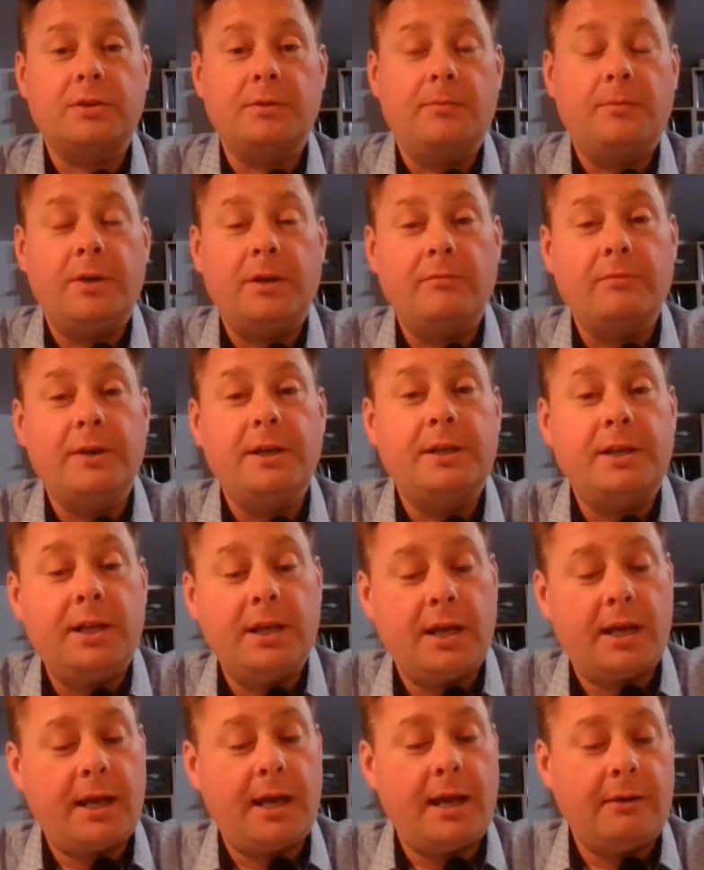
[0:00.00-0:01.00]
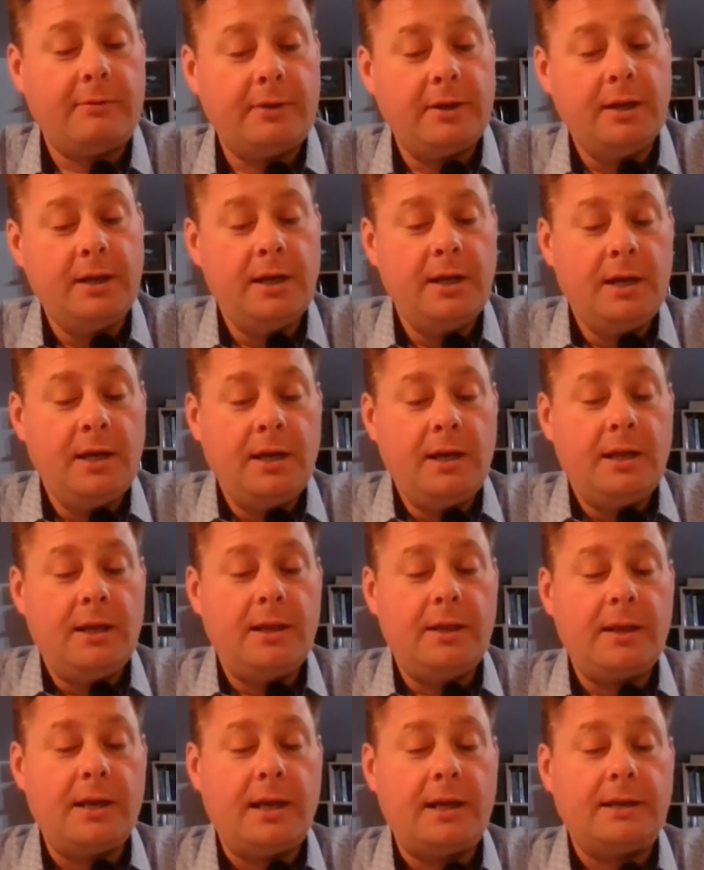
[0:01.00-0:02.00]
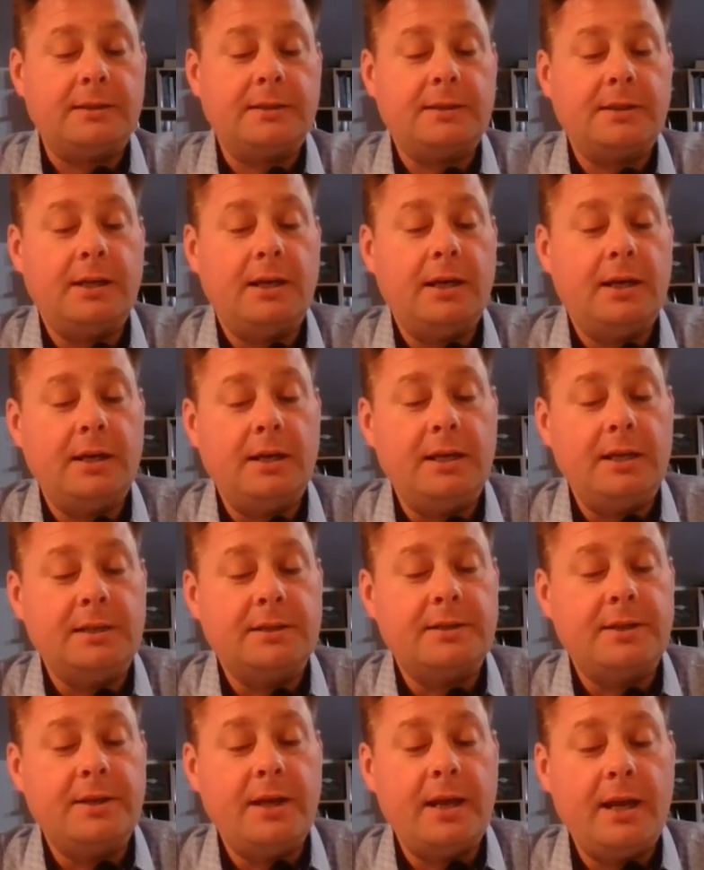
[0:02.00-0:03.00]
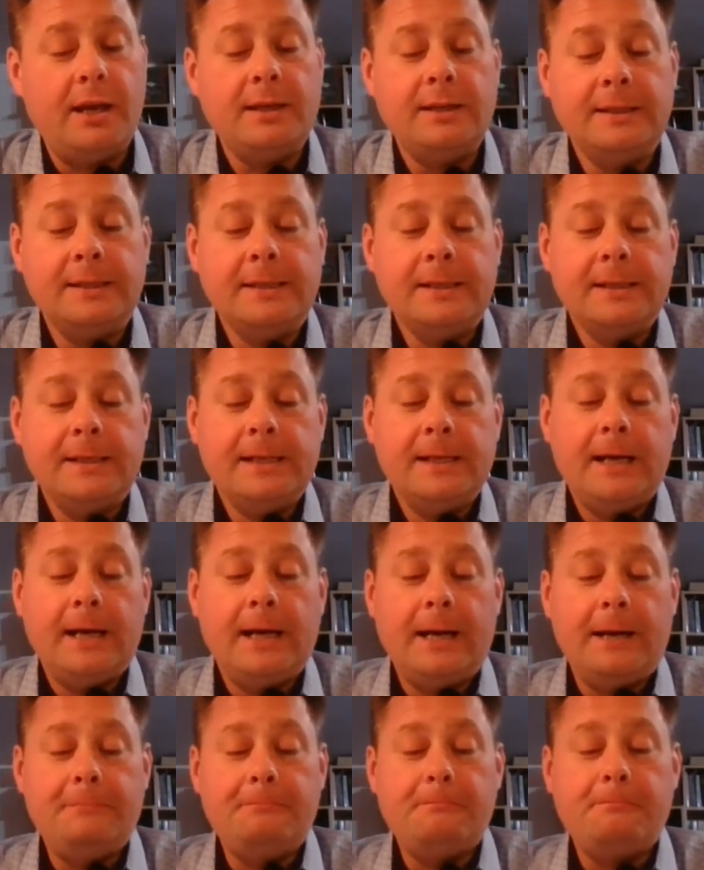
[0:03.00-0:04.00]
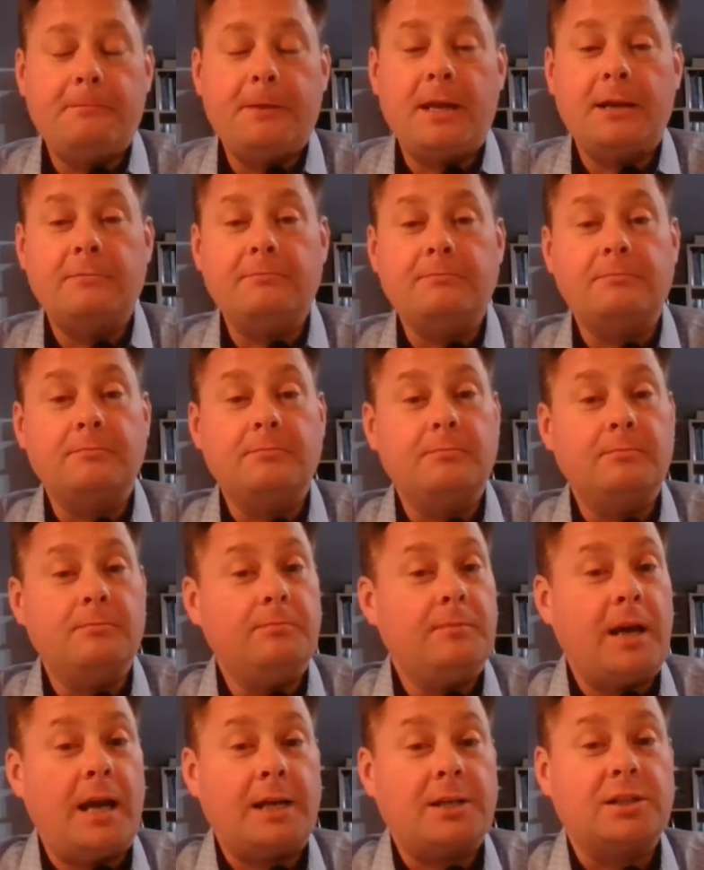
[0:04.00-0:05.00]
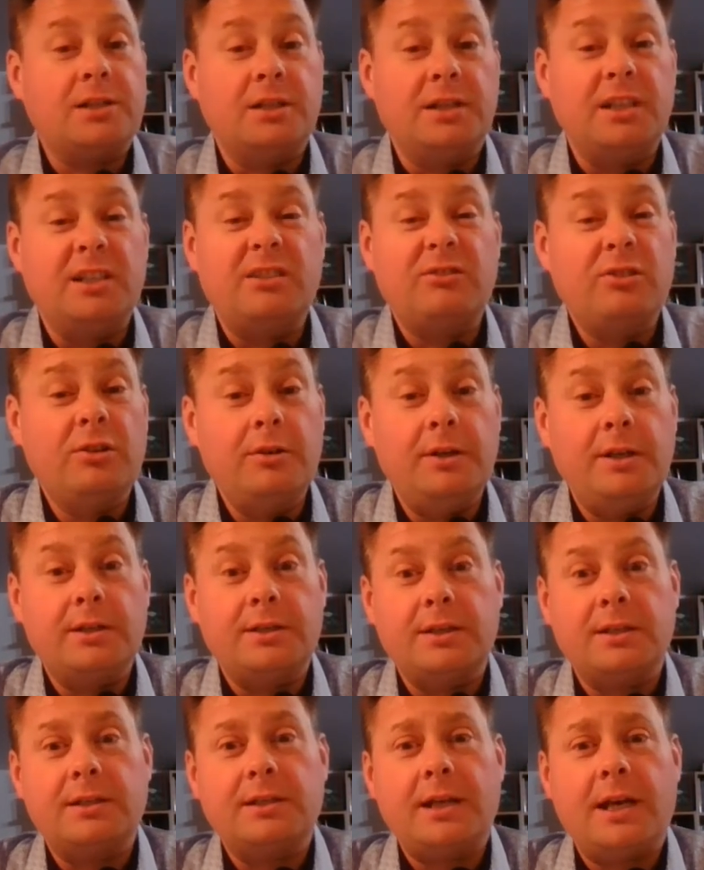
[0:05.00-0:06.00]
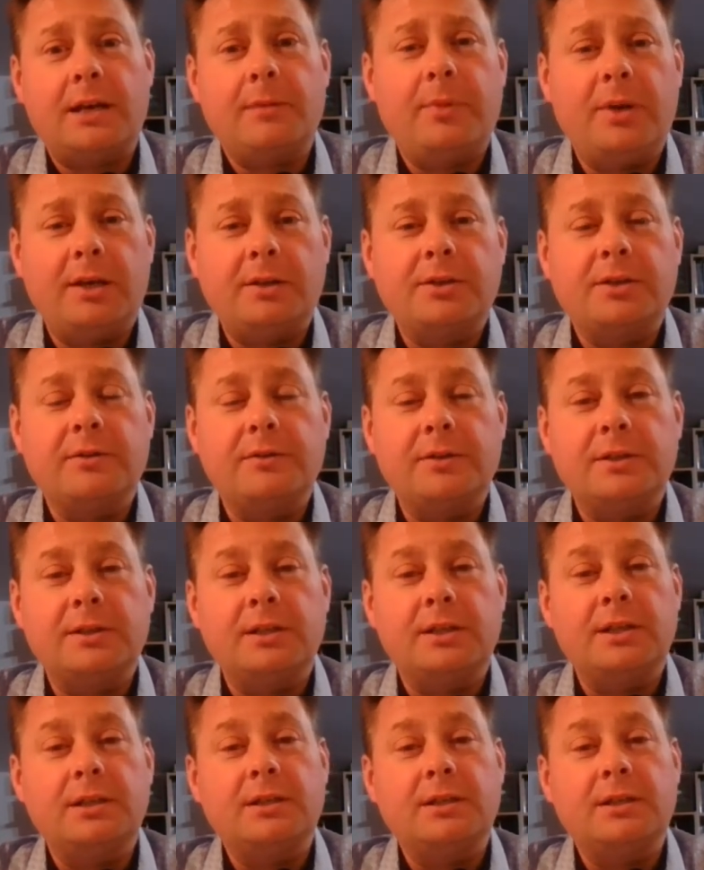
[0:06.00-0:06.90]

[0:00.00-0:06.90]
simply read the account that is there, then actually, truly, it's a sad picture, isn't it?